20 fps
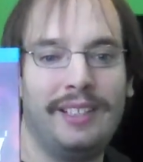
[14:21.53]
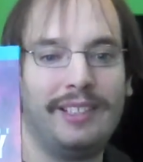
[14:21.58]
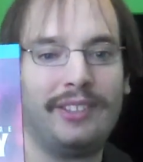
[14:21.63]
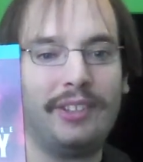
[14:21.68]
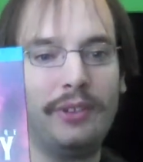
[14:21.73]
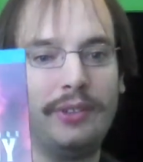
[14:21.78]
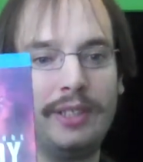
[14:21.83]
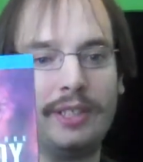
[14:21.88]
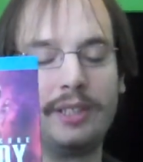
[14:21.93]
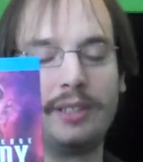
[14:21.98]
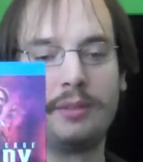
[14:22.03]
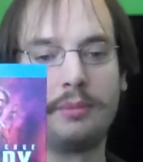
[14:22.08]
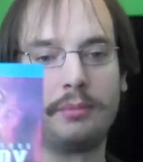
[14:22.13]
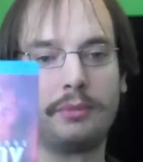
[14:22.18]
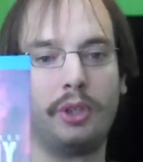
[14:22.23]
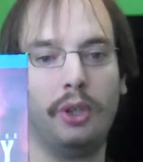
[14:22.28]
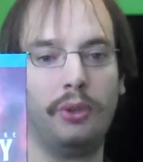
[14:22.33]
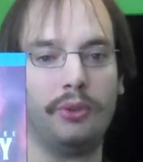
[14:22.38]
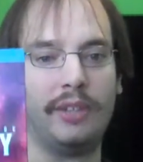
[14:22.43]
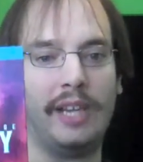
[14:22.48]
So he
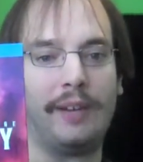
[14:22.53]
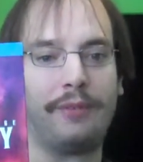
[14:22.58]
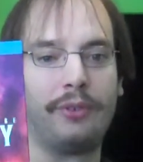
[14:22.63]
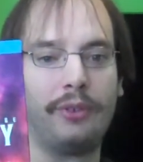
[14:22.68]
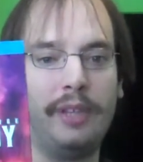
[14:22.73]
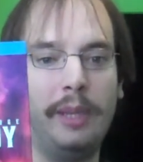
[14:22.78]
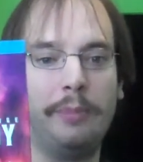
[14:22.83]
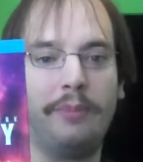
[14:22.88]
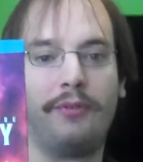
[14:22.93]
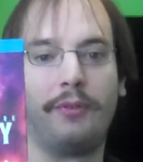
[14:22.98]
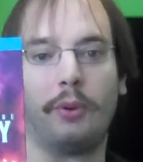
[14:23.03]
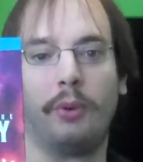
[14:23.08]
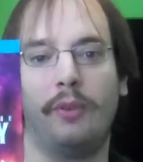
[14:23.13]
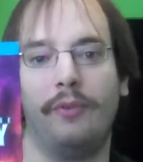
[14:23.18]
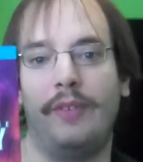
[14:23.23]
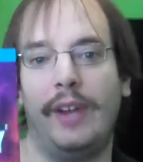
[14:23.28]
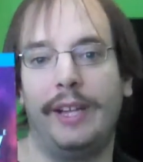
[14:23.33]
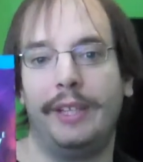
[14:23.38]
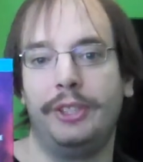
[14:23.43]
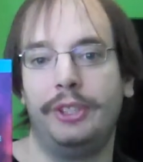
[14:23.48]
goes after them for
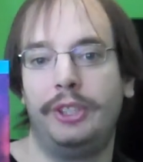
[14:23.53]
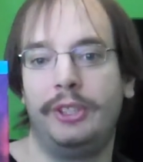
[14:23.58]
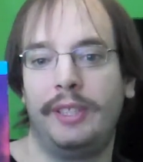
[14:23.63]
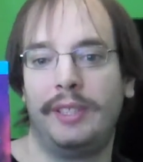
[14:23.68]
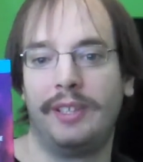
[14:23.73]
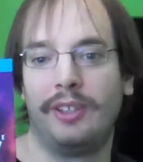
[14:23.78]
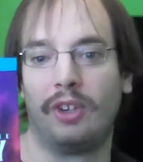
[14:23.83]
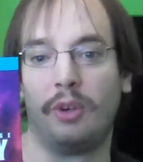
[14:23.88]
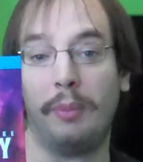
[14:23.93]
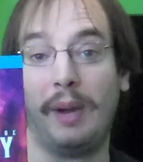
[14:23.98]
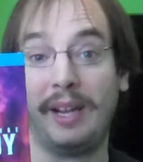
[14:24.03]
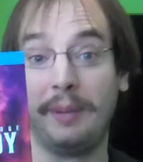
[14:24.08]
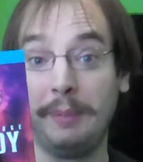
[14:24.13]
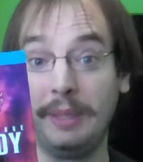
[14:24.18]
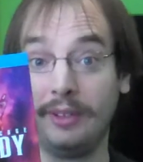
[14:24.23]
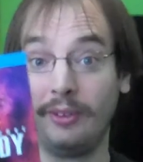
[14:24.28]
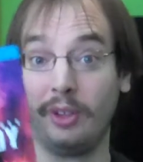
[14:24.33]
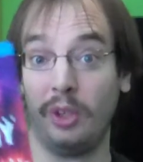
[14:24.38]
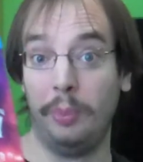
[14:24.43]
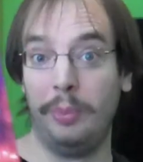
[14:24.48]
revenge. Reminded
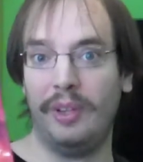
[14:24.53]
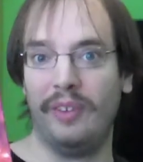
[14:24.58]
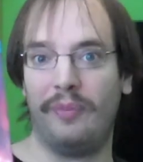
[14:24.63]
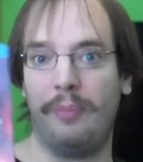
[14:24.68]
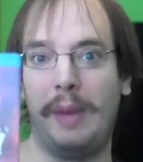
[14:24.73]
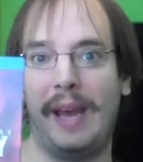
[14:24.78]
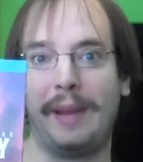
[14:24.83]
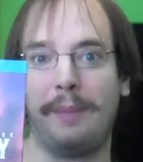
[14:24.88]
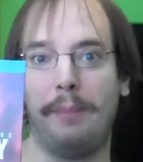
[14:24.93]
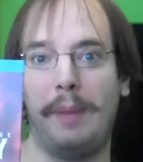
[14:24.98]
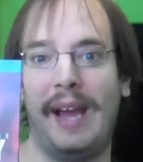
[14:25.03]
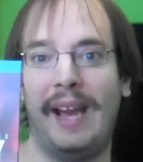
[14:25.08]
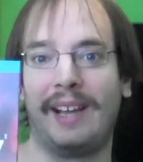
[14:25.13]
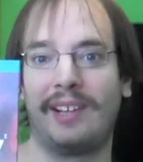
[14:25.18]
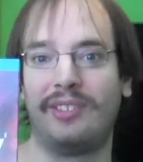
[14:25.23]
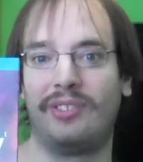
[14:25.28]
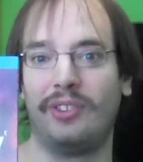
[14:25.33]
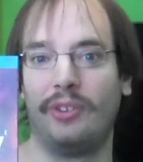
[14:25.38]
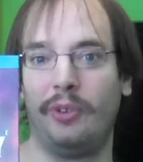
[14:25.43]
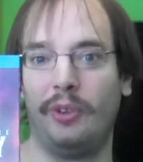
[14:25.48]
me a little bit of Mad
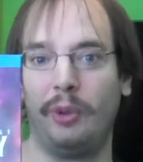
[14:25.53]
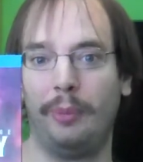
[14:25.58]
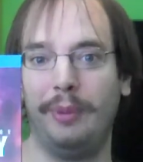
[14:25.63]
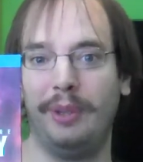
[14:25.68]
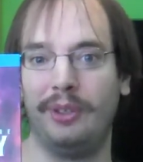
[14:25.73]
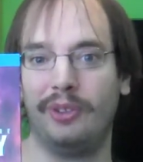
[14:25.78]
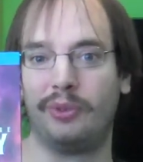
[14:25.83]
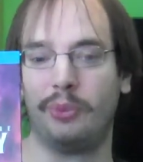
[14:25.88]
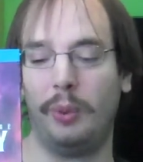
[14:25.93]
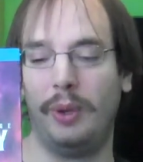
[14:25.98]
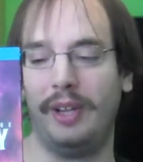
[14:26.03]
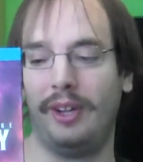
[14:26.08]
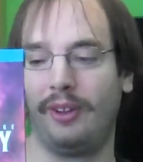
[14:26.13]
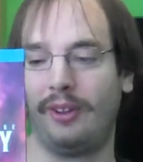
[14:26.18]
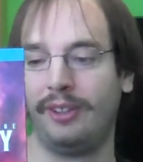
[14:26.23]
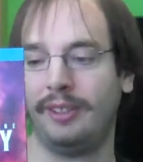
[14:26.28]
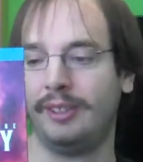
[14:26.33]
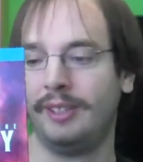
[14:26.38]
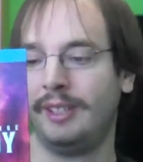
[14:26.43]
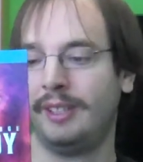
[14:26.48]
Max a little bit as
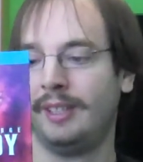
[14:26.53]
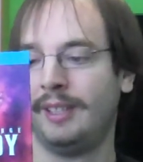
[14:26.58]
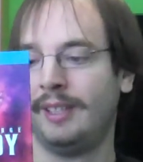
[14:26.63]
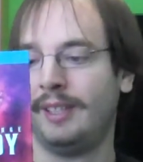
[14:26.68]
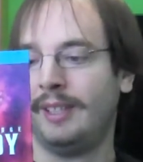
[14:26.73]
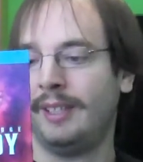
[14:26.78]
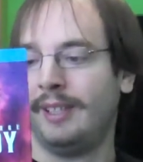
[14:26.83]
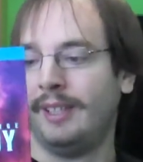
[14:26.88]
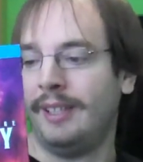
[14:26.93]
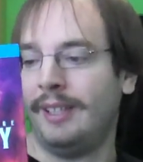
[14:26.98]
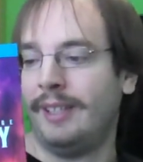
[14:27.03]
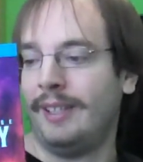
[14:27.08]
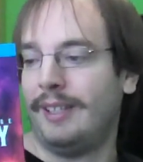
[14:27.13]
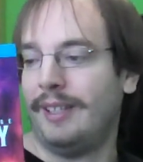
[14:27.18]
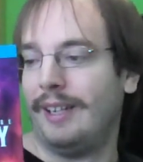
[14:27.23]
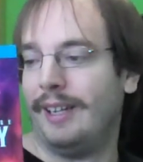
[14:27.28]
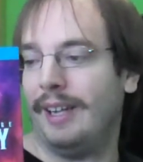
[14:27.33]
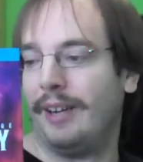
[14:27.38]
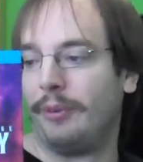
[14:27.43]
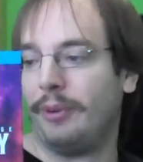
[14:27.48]
well.
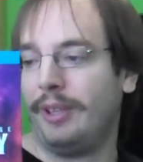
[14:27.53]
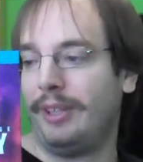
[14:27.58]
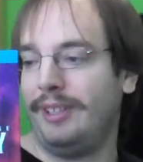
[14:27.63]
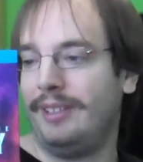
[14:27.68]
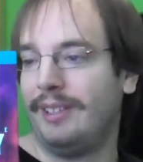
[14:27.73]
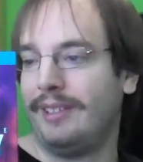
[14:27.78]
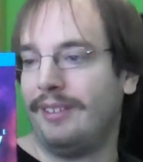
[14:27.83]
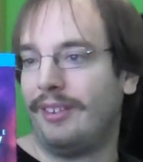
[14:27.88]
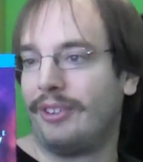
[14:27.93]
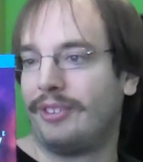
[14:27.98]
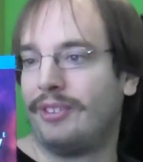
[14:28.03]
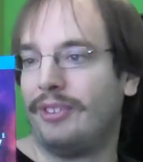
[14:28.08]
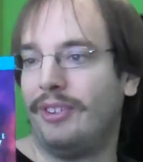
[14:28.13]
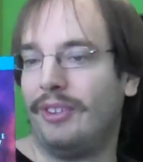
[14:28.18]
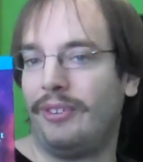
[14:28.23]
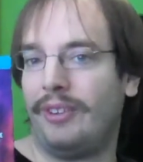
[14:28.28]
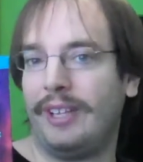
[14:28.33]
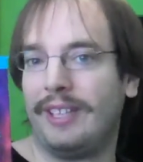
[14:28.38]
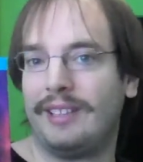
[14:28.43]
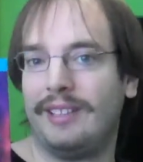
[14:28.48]
And I really did
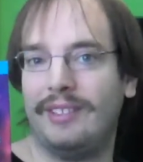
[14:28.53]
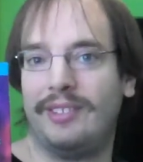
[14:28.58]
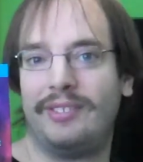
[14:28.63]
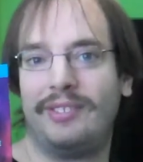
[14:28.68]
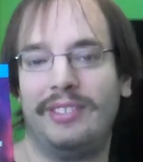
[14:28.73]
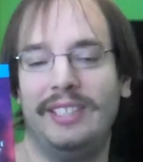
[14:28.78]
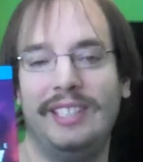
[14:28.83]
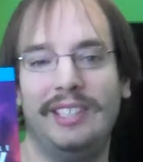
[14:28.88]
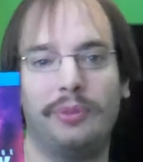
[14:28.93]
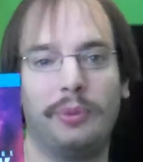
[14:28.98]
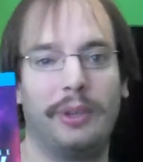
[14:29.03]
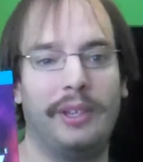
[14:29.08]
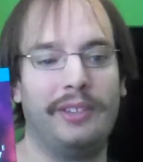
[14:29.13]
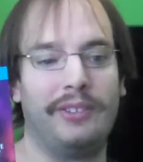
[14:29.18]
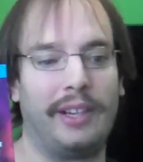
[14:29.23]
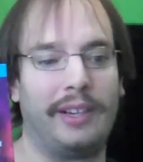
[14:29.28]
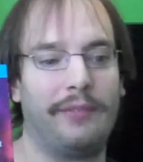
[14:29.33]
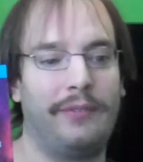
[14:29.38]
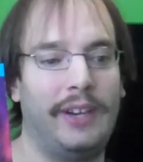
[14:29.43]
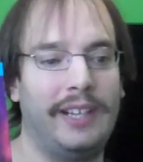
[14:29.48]
also like the scenes where he's
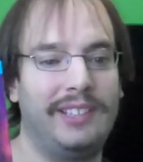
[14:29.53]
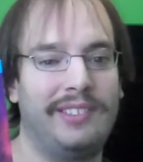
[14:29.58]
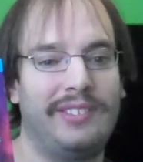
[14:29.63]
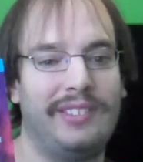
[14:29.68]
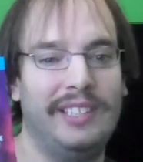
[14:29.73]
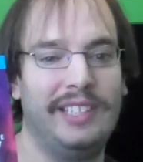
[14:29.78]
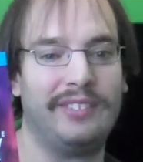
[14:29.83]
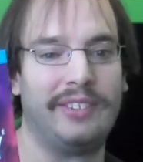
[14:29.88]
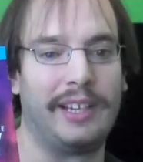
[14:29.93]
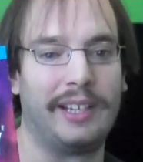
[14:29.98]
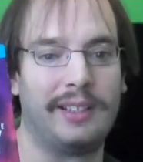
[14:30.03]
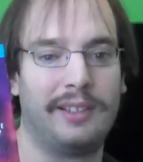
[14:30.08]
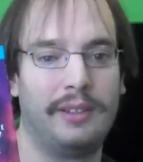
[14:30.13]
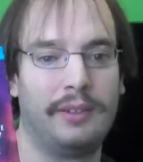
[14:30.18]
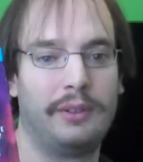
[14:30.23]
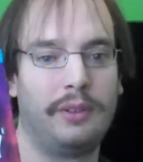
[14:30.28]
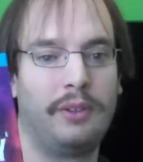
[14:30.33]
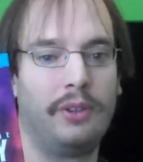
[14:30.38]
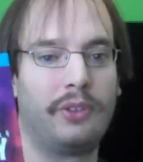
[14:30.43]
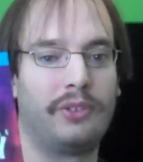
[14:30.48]
like fights these like,
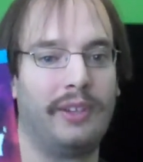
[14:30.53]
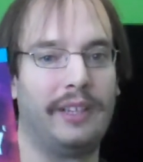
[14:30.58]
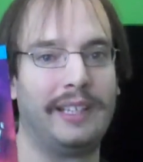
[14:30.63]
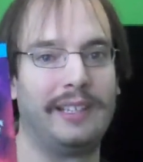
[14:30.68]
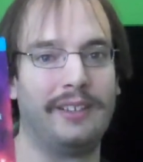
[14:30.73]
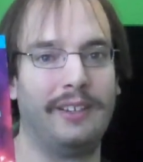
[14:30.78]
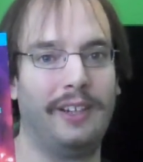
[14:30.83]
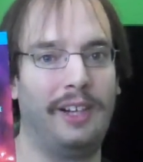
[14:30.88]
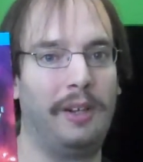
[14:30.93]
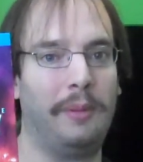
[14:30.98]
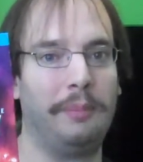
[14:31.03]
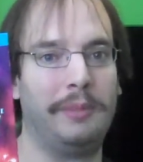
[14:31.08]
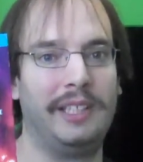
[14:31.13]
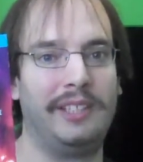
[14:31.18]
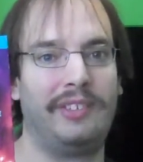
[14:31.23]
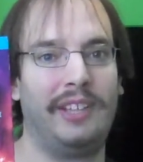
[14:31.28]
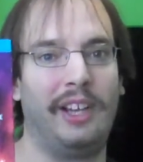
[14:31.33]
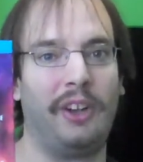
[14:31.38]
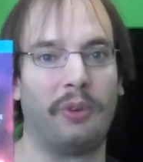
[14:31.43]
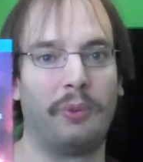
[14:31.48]
looks like
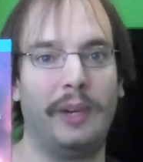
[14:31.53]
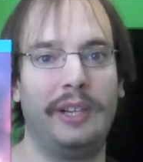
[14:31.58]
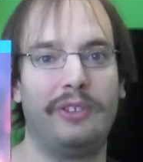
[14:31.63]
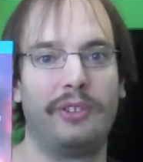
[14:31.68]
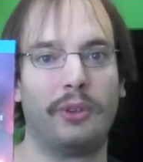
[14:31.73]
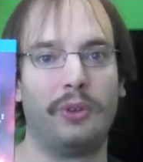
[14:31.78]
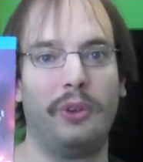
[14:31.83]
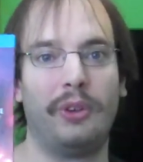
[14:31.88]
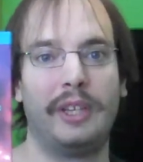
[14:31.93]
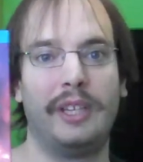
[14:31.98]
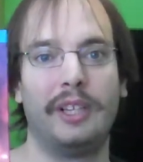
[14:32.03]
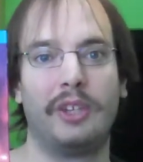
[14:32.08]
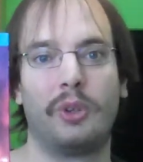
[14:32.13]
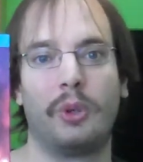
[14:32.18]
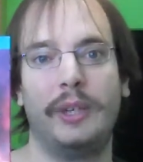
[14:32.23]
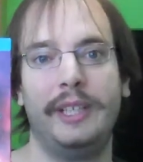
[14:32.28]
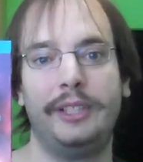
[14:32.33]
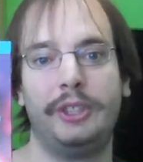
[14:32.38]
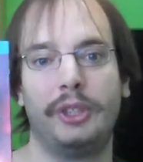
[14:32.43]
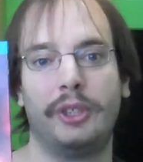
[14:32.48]
these Hellraiser looking
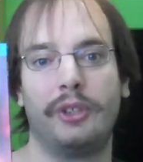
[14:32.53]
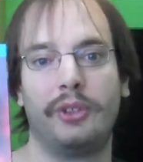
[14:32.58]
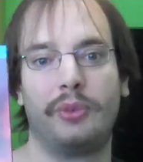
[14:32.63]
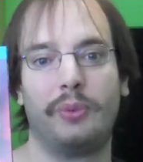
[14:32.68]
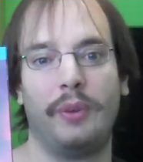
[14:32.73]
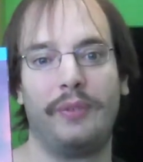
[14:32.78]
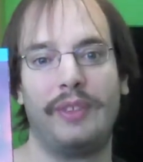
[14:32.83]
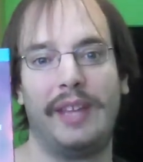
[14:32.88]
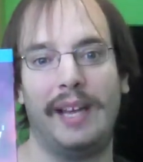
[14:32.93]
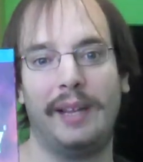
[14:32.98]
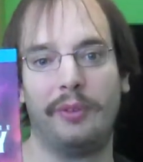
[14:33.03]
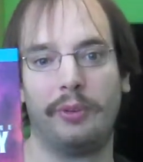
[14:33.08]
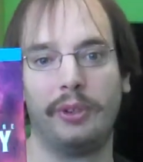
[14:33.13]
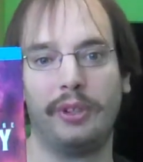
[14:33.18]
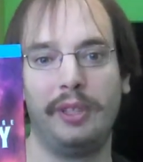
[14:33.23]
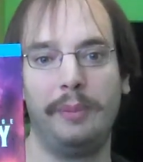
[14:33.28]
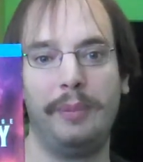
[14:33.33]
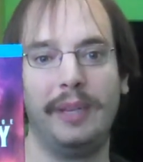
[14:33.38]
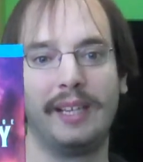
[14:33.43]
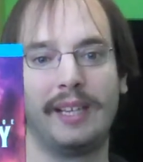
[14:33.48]
creatures with that
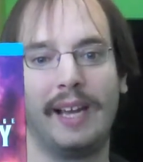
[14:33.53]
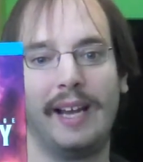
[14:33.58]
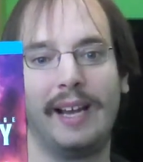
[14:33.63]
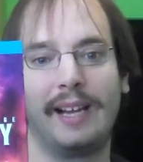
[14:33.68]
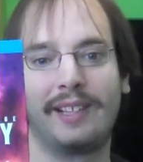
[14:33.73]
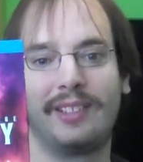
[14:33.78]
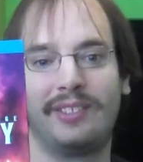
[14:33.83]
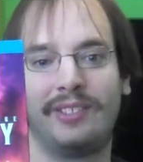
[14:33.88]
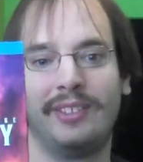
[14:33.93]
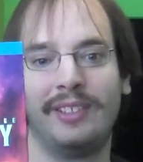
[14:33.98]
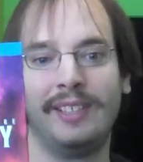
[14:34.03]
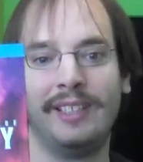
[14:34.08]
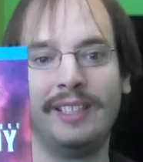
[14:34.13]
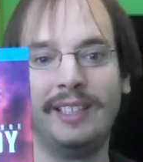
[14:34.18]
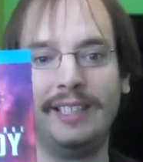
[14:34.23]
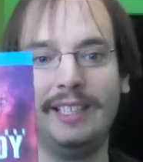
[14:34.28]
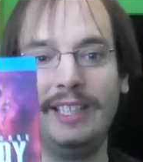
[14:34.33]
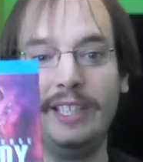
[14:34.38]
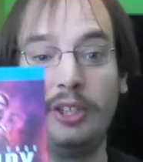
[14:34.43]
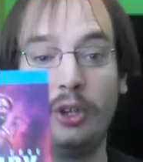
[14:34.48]
really big axe.
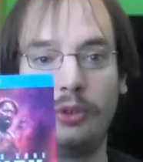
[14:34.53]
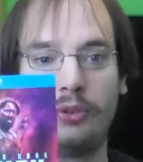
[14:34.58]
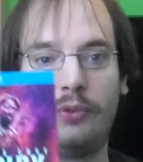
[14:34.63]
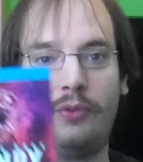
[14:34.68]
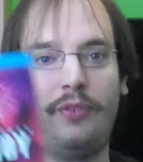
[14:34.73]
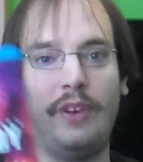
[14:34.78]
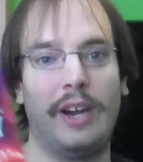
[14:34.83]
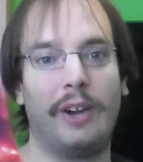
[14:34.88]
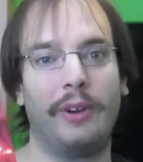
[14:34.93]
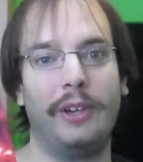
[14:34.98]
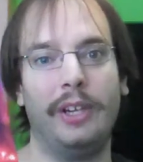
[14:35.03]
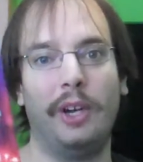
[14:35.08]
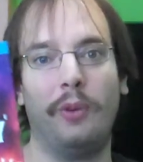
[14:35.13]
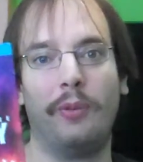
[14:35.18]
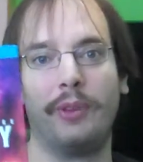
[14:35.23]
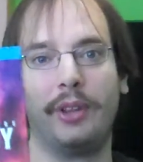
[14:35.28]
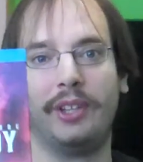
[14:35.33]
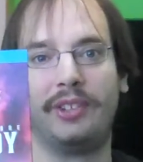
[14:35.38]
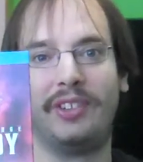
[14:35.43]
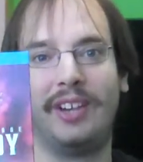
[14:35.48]
He goes very
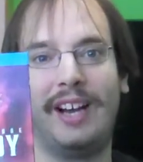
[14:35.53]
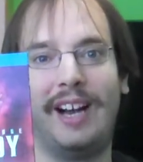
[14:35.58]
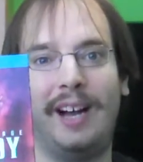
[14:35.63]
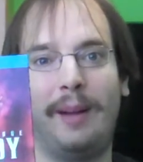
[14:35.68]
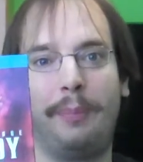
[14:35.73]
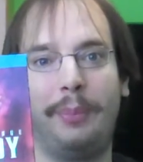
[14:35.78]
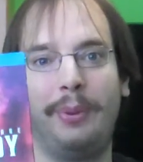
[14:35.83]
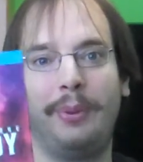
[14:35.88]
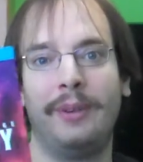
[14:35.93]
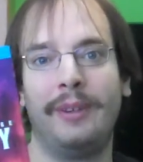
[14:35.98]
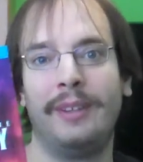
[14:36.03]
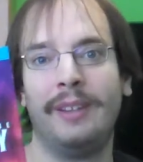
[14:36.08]
over the top.